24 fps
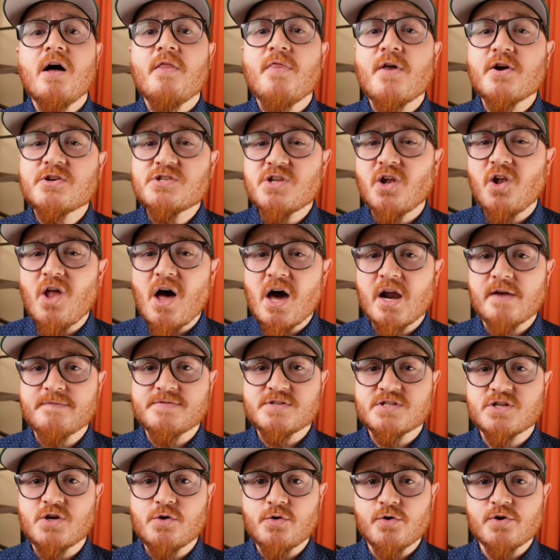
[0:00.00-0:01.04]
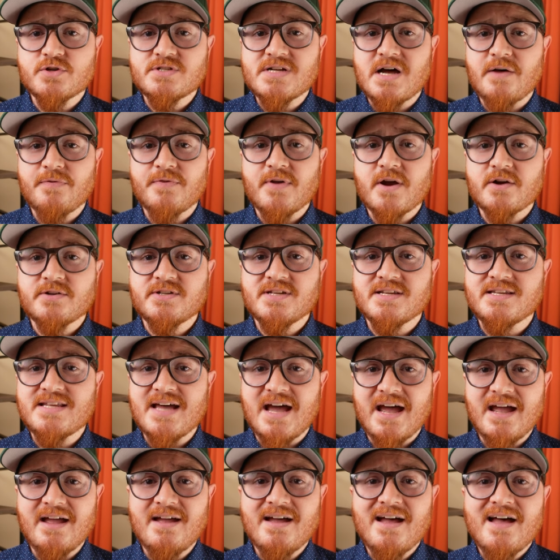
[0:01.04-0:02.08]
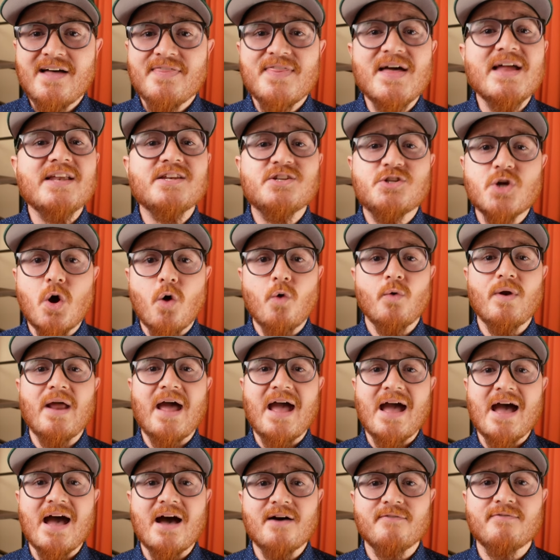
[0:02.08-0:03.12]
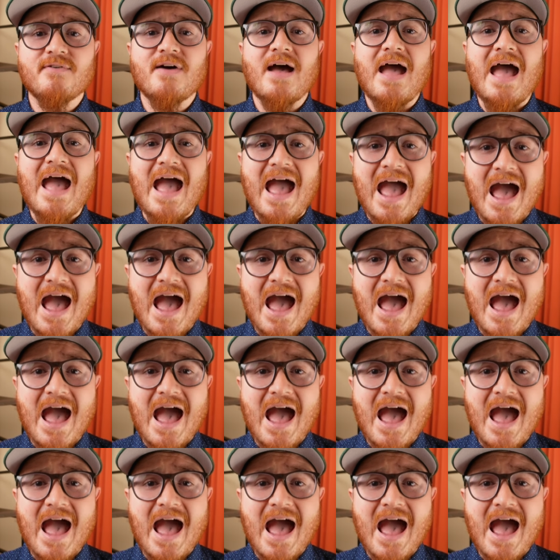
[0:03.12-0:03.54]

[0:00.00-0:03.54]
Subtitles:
There's a lot of scooters out there today that don't have